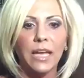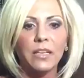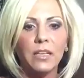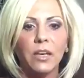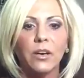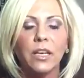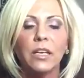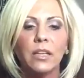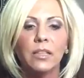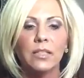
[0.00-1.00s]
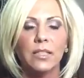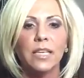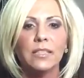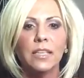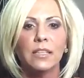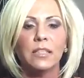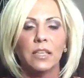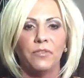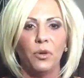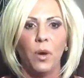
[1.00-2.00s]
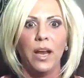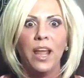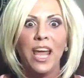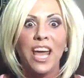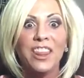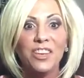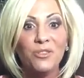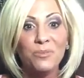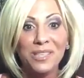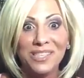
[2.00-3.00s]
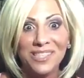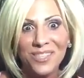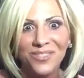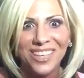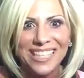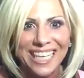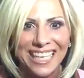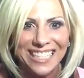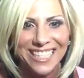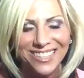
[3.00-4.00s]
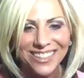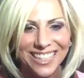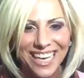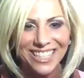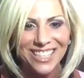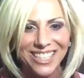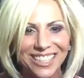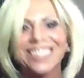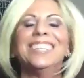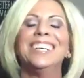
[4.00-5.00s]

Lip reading: end of the year and hit these things, get the stuff you want, and then you will be super excited to do it the next year.